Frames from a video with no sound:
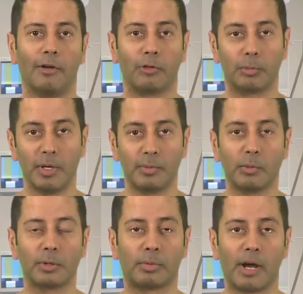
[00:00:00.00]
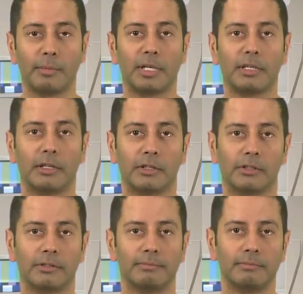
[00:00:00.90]
For people with prominent
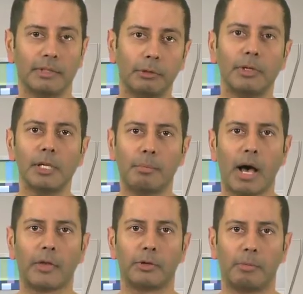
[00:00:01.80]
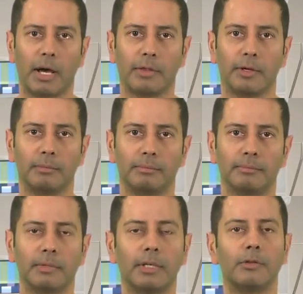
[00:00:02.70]
ears, they're really bothered by them,
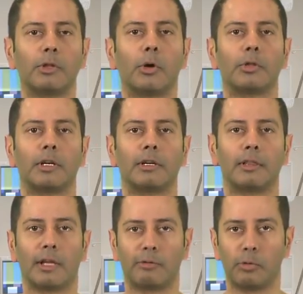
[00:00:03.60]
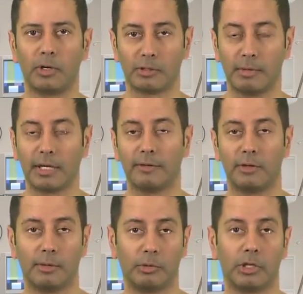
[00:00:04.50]
even though their loved ones may give
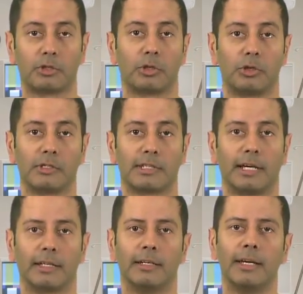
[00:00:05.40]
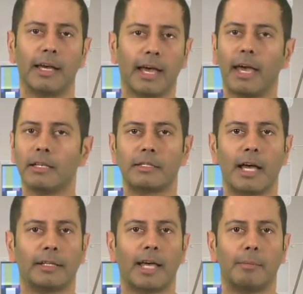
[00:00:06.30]
them reassurance like, hey, it's
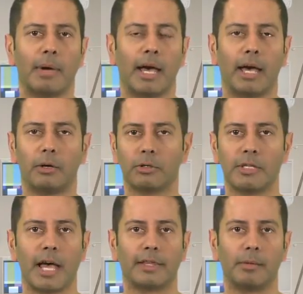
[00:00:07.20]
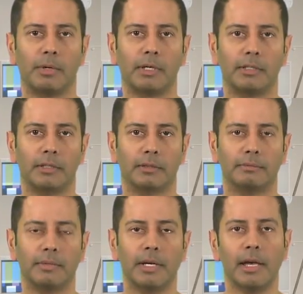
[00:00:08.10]
not that bad or it's not that big a deal.
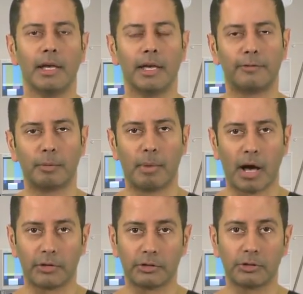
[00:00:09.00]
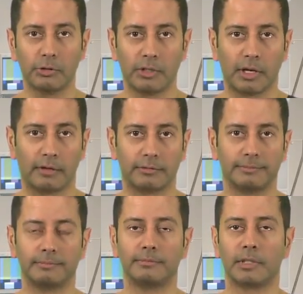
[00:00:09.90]
If it bothers you enough,
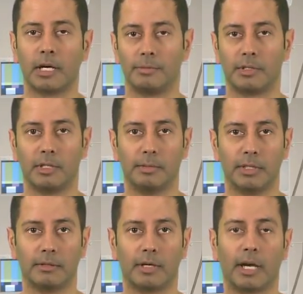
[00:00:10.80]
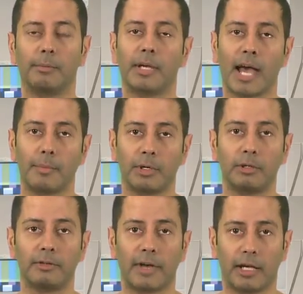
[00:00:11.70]
come see me. I'd be happy
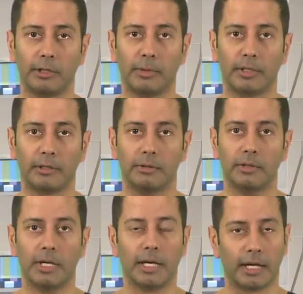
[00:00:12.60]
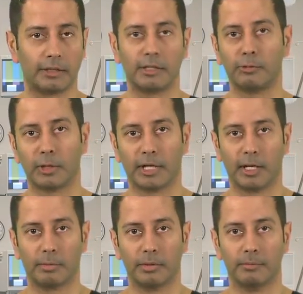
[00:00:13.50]
to evaluate you and see if we can
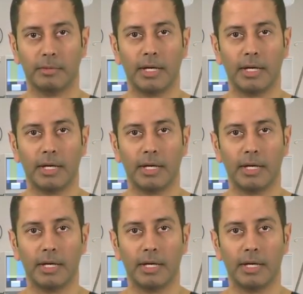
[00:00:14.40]
help you.